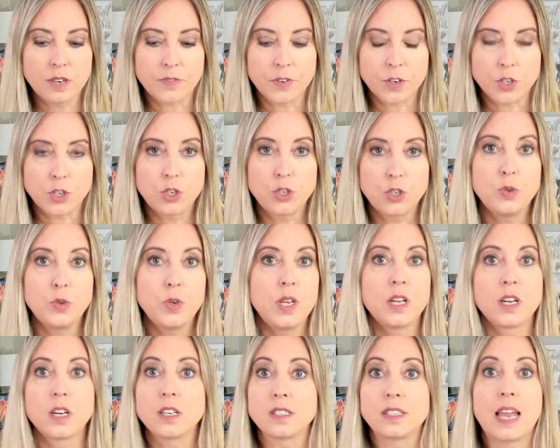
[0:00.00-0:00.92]
it for 2
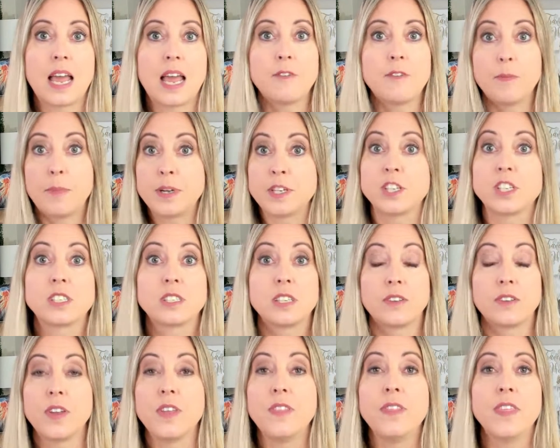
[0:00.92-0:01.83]
years, and I have a bunch of
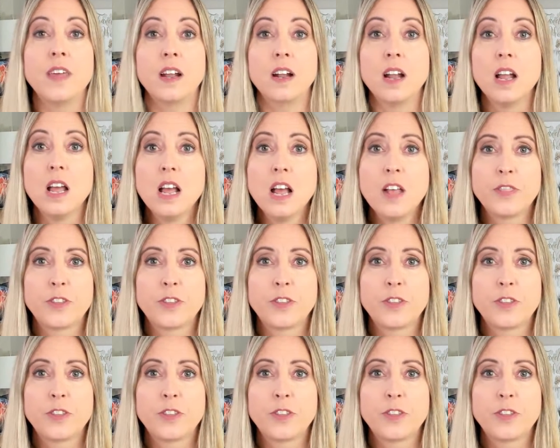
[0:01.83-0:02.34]
stuff in there.